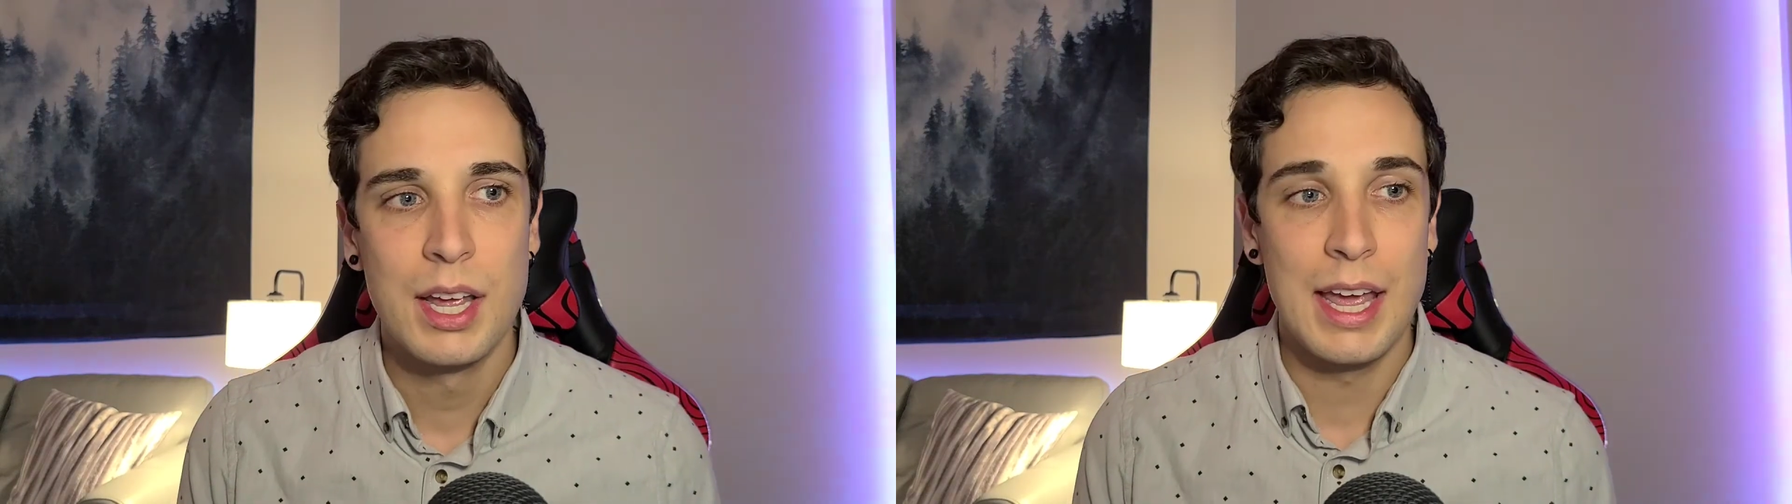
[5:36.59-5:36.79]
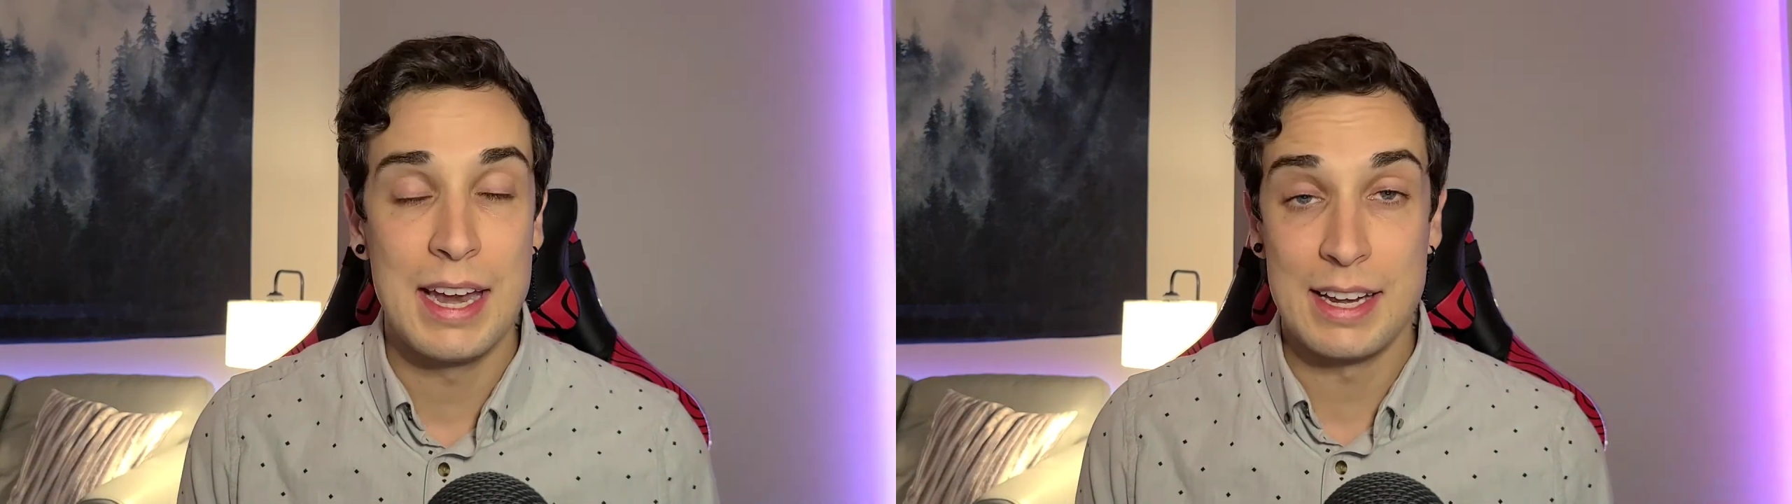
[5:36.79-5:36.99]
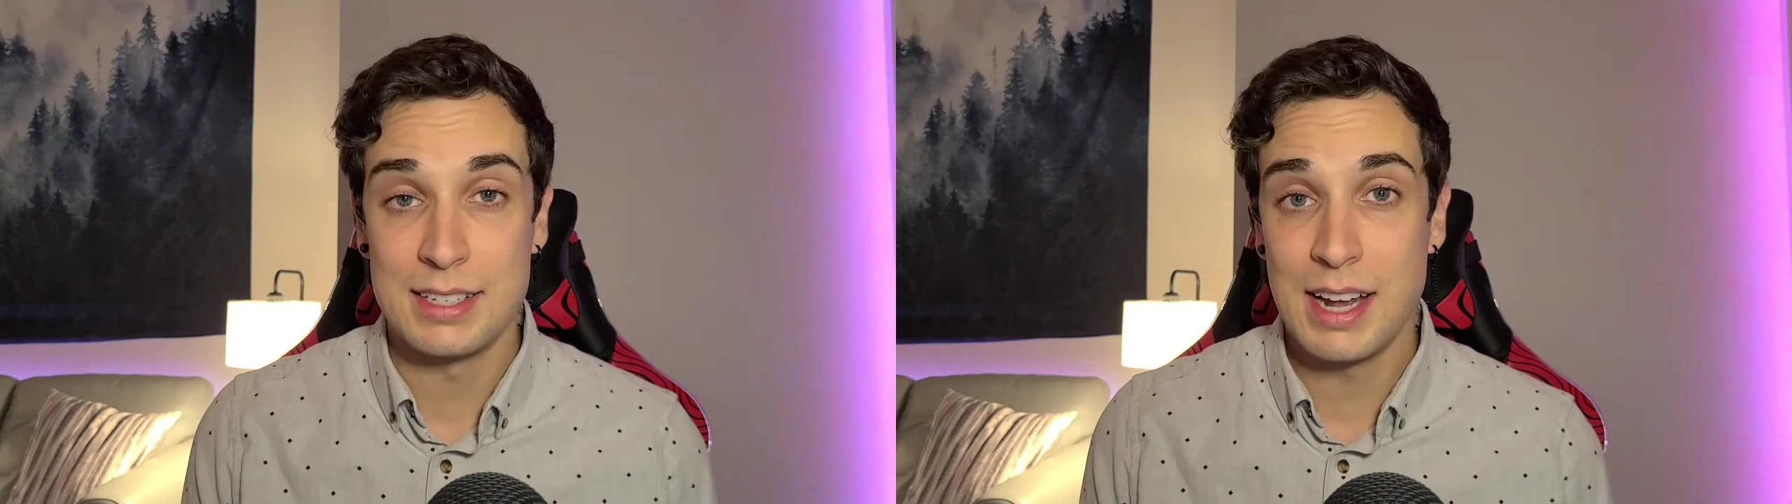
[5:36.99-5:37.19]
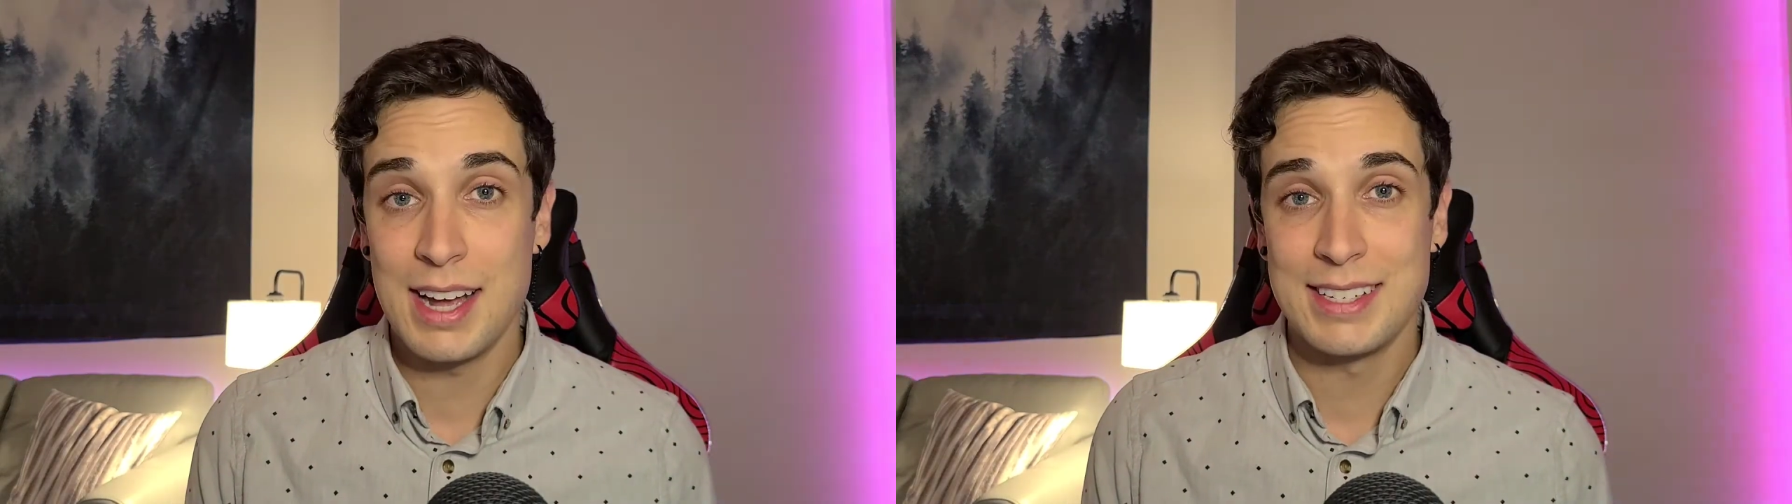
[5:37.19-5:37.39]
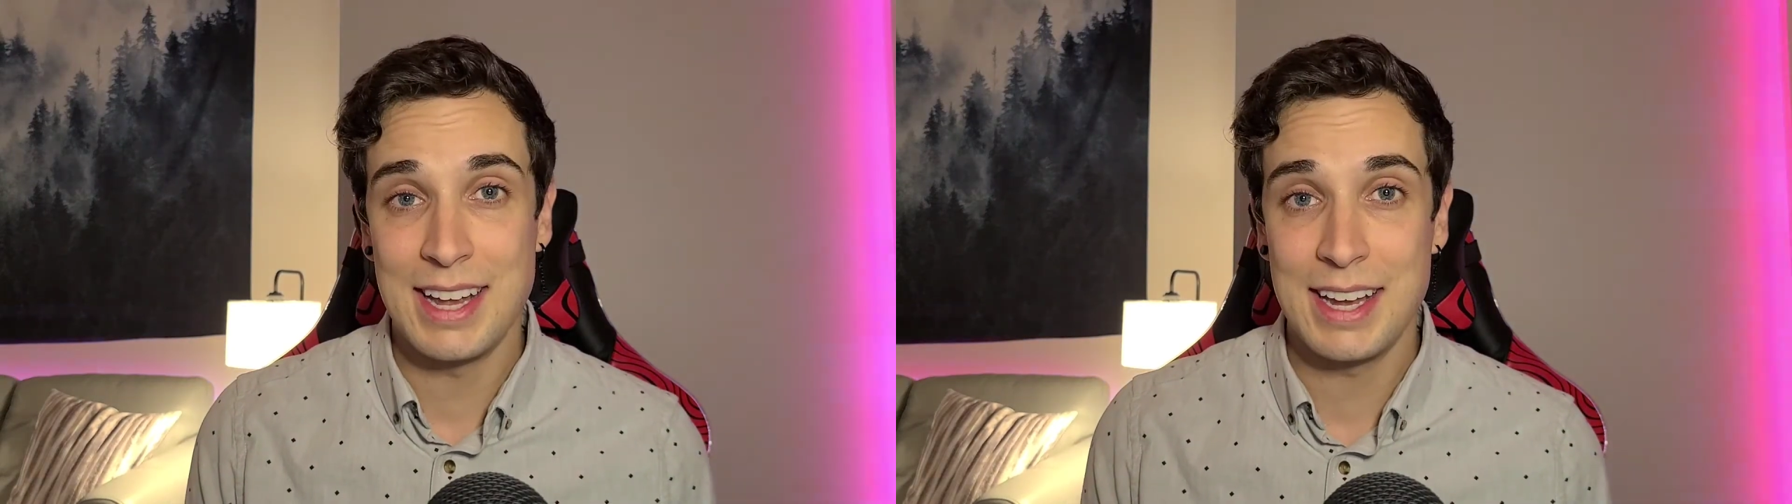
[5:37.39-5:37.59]
and has
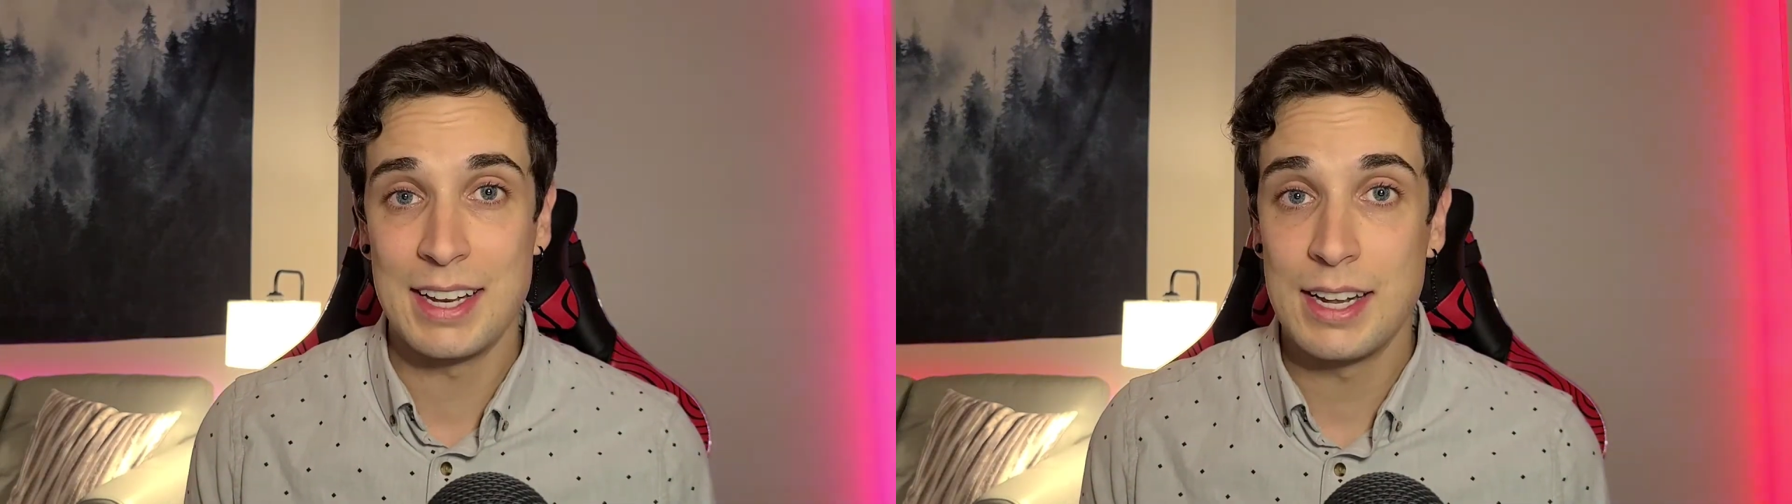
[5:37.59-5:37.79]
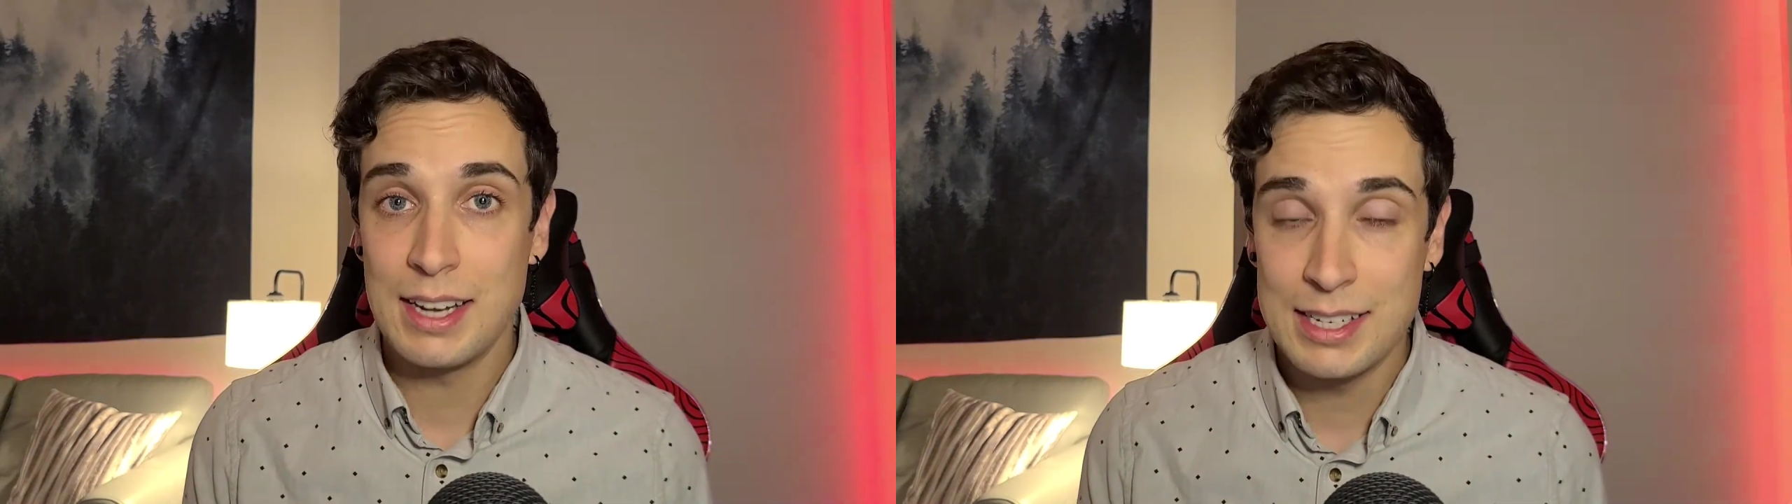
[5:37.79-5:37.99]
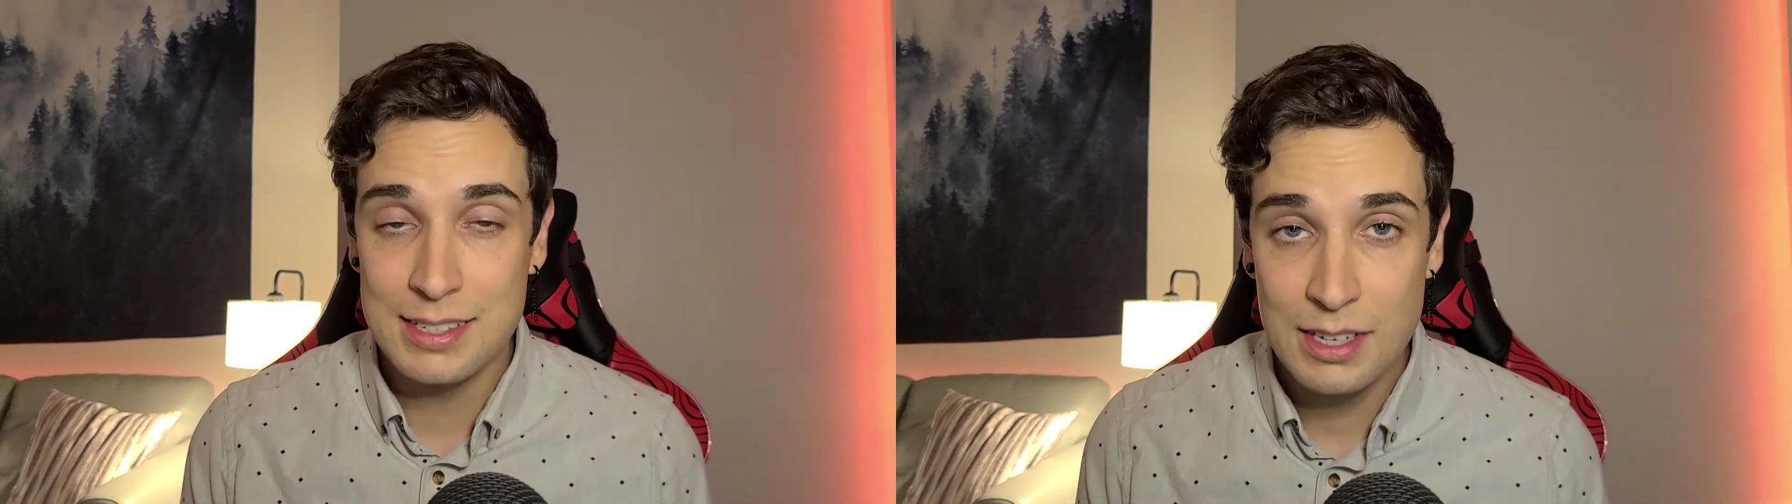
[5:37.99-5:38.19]
not taken it as